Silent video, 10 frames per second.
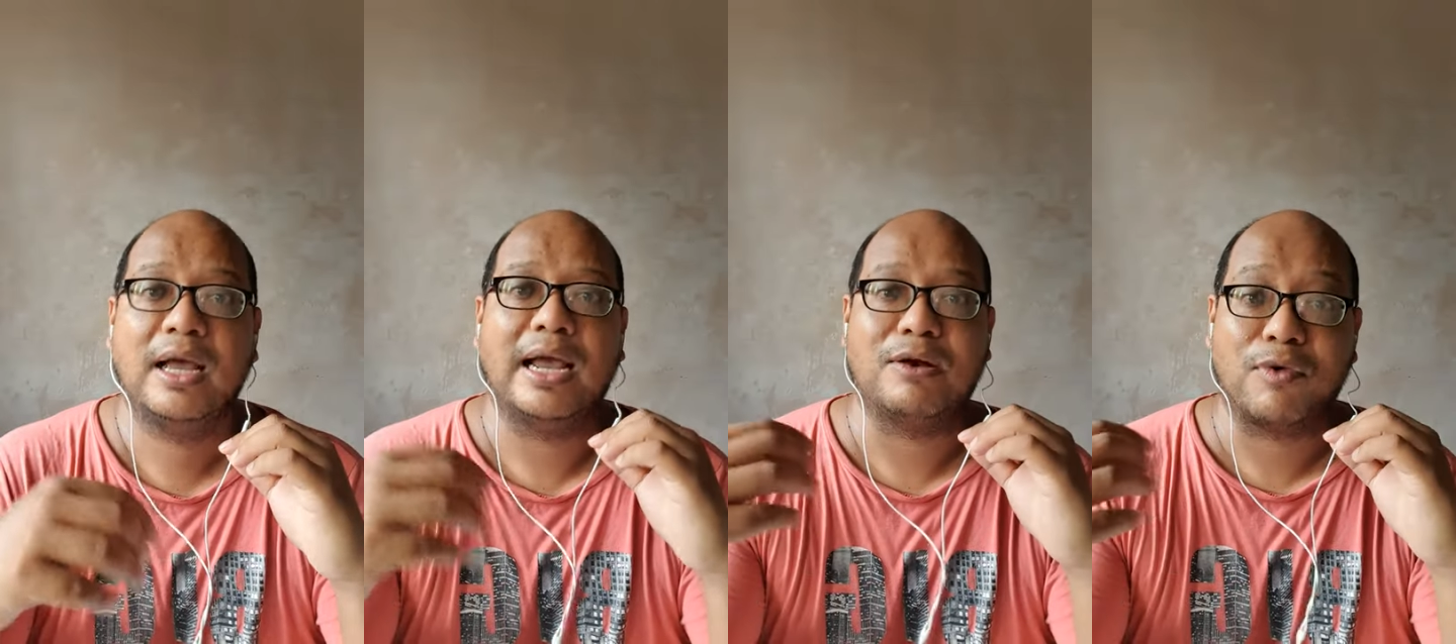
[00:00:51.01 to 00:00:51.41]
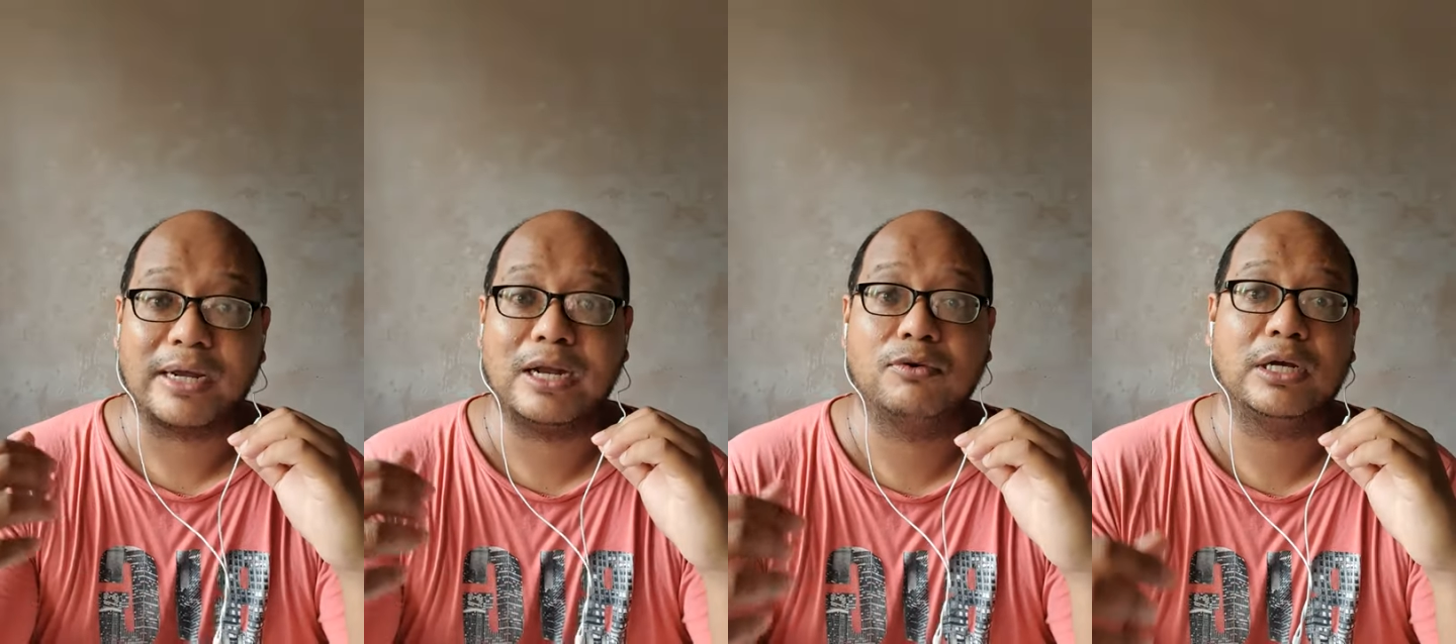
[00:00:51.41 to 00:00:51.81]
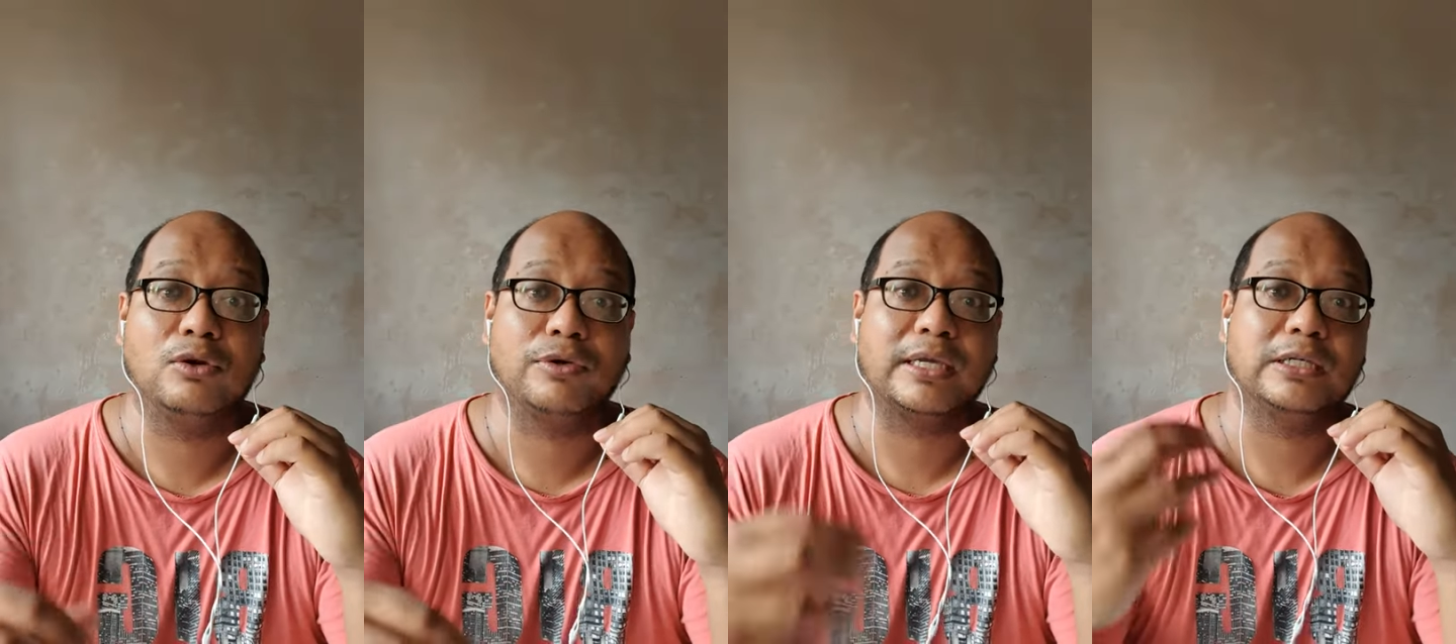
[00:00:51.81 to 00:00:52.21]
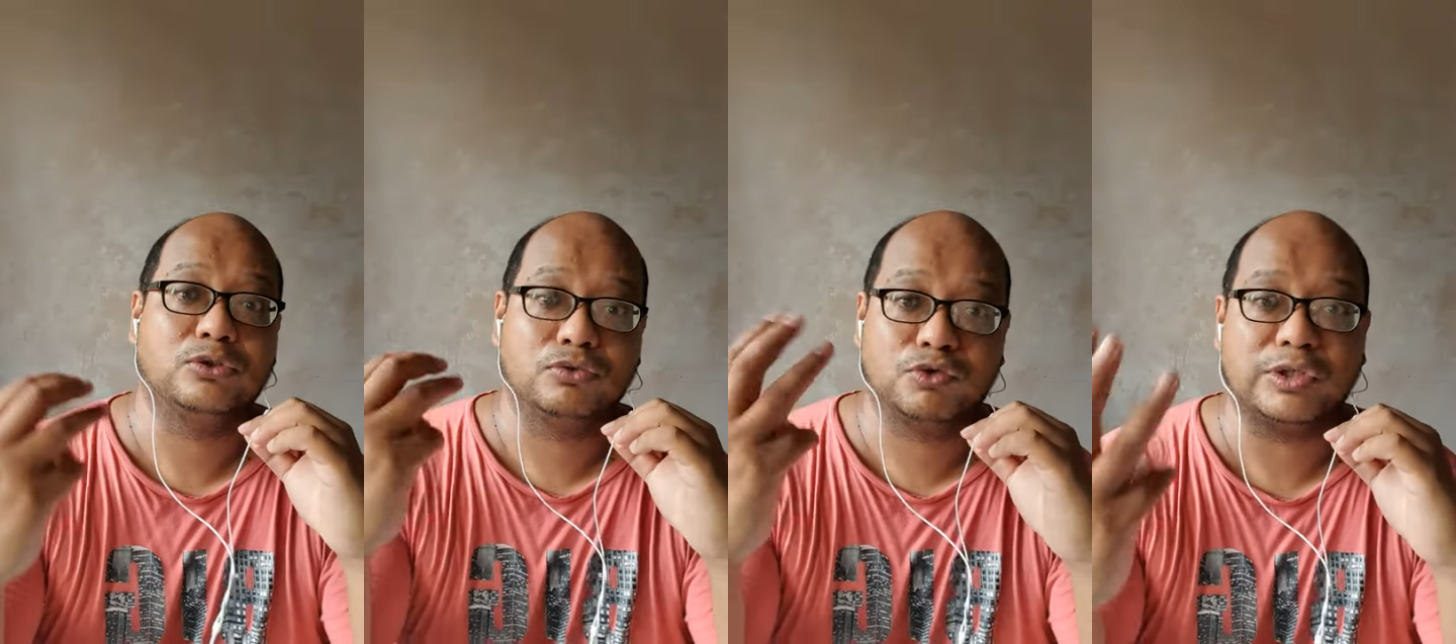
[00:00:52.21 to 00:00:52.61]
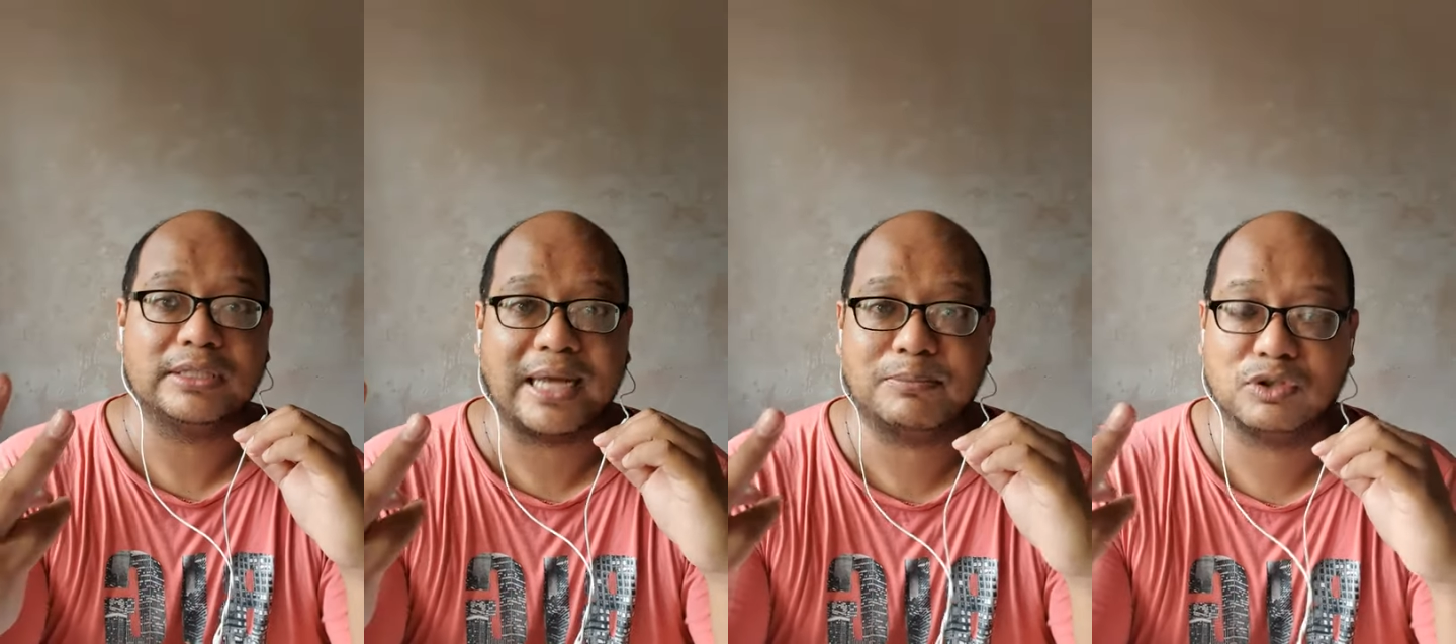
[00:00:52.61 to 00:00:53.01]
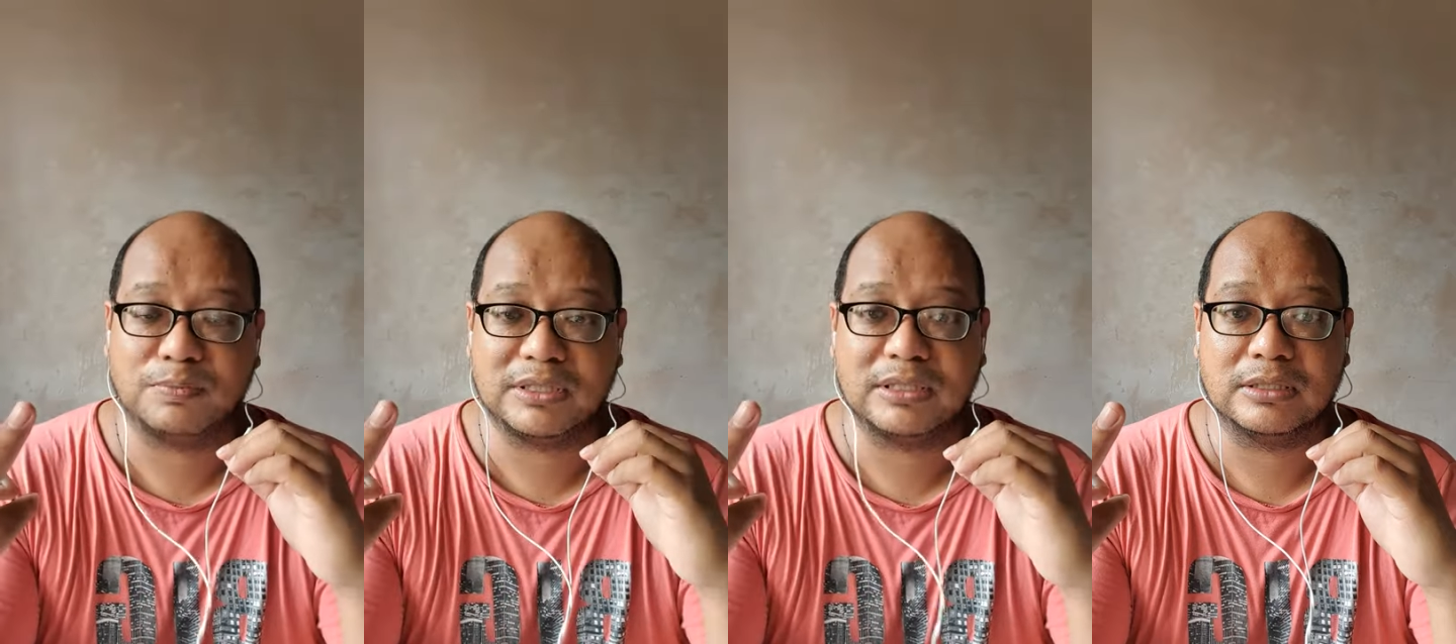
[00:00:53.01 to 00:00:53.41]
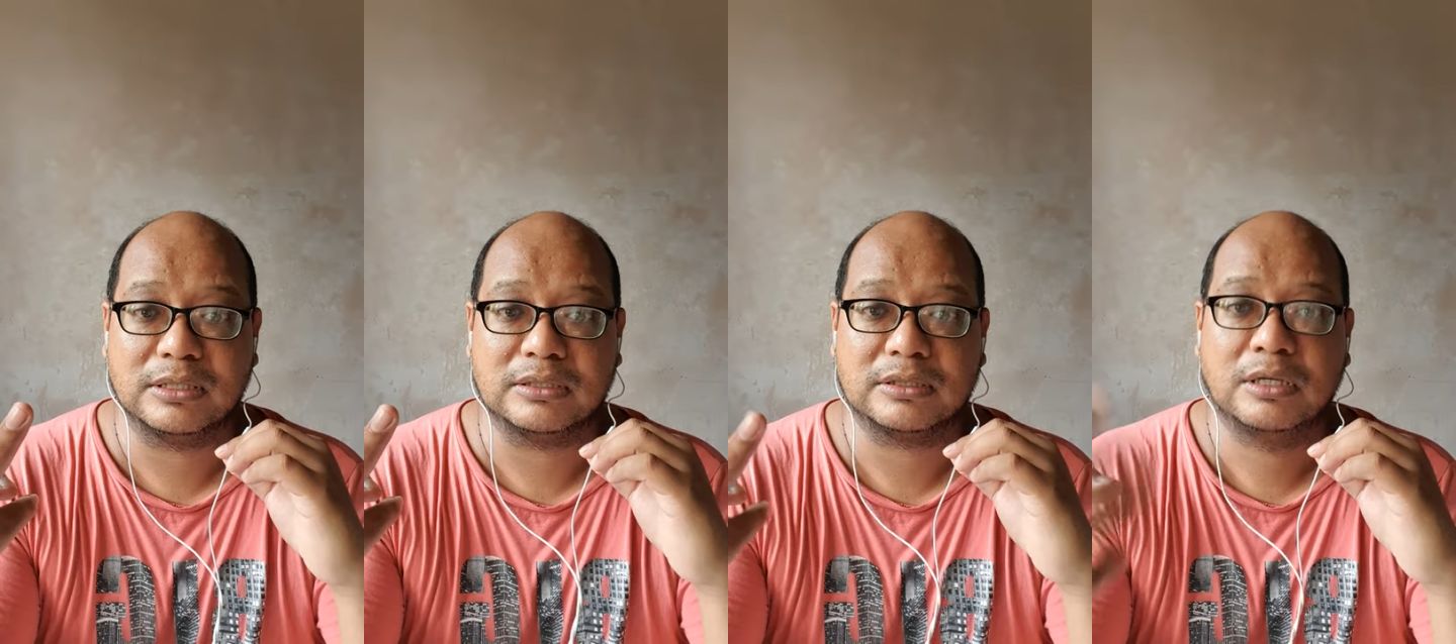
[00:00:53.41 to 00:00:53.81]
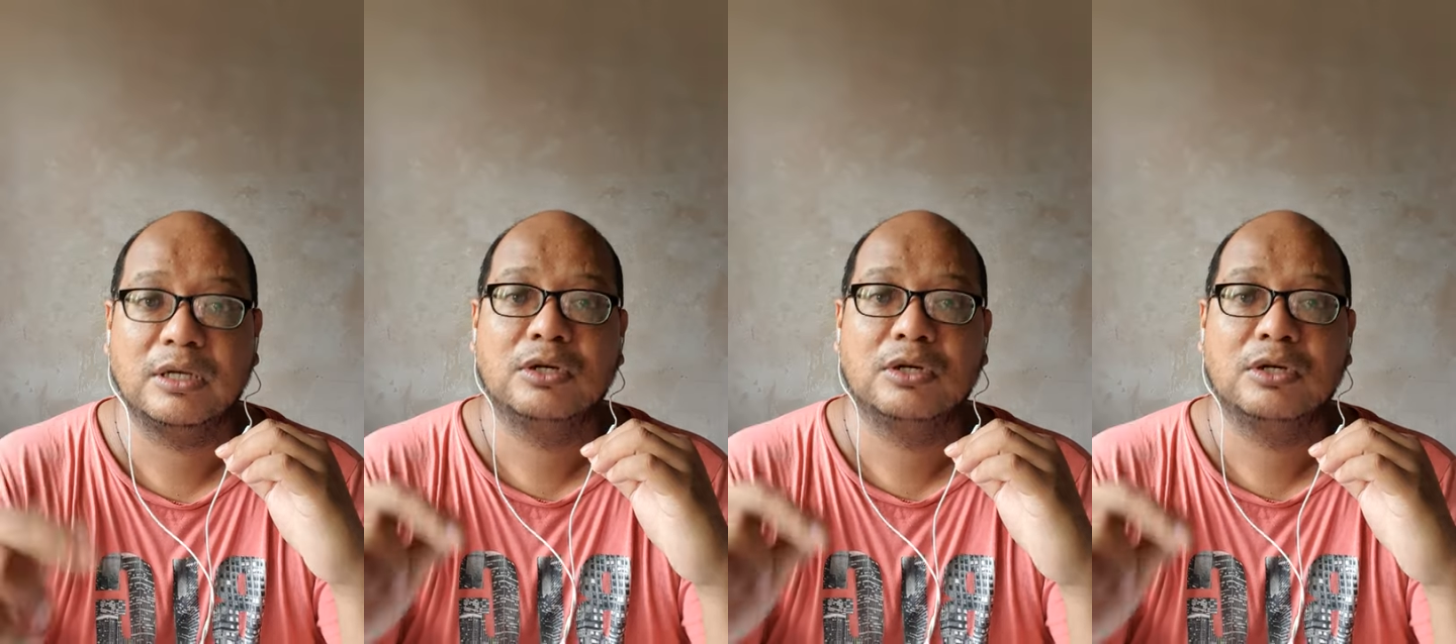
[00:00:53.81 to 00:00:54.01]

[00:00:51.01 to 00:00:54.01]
and right now they're looking into three types of businesses.